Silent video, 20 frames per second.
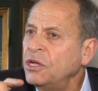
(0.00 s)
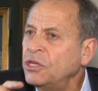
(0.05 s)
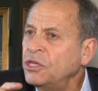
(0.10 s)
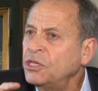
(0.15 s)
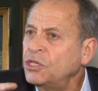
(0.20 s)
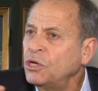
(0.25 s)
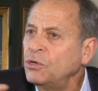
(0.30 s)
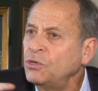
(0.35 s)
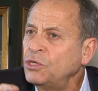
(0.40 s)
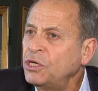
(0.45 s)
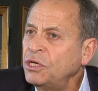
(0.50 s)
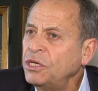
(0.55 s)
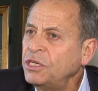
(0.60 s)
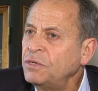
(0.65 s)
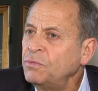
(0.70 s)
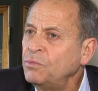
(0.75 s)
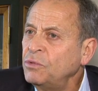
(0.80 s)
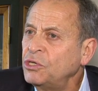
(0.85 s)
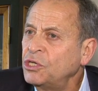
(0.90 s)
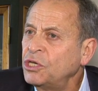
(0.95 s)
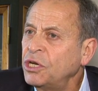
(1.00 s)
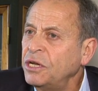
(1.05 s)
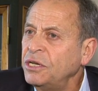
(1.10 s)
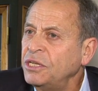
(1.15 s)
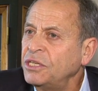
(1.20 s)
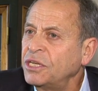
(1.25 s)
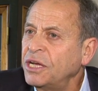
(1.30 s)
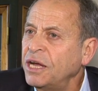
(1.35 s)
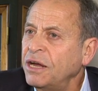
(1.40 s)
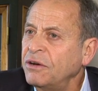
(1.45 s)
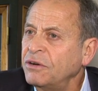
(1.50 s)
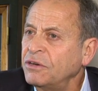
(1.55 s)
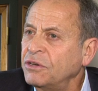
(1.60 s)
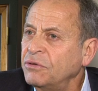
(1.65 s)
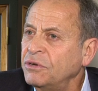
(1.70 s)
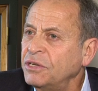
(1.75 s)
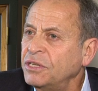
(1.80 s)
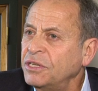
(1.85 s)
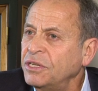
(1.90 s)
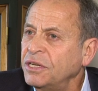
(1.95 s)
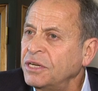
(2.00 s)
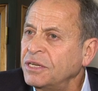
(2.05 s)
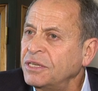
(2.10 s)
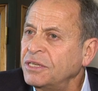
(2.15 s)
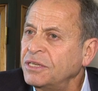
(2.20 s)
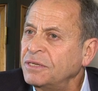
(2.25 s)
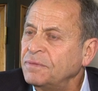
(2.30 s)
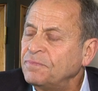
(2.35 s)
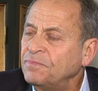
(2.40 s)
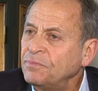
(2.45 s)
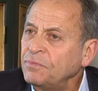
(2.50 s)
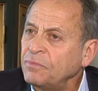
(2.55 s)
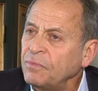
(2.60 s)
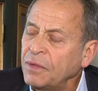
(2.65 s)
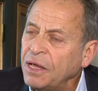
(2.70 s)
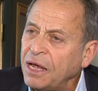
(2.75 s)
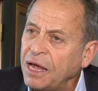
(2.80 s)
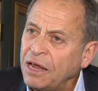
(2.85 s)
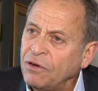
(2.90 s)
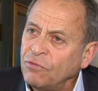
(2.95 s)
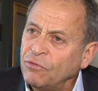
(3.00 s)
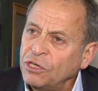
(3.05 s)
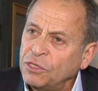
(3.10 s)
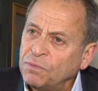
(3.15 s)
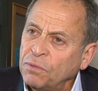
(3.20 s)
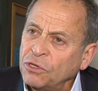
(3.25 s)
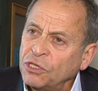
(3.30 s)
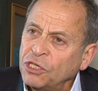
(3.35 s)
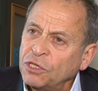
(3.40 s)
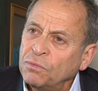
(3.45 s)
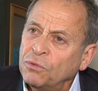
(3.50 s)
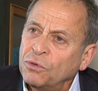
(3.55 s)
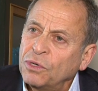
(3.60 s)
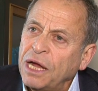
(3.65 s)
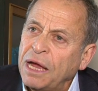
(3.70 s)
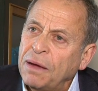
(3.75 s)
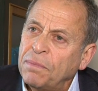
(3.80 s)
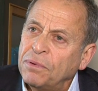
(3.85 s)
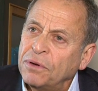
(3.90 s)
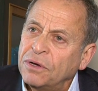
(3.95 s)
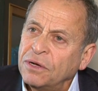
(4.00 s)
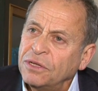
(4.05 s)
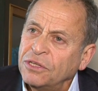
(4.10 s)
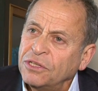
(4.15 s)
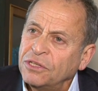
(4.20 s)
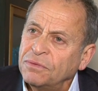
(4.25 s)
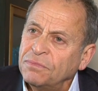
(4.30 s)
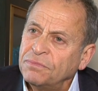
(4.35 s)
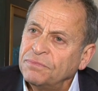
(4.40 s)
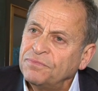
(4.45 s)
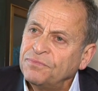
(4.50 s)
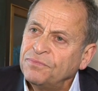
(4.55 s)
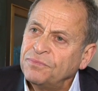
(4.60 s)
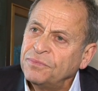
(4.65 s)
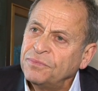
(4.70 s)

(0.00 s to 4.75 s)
Socialism with Chinese characteristics and responsible capitalism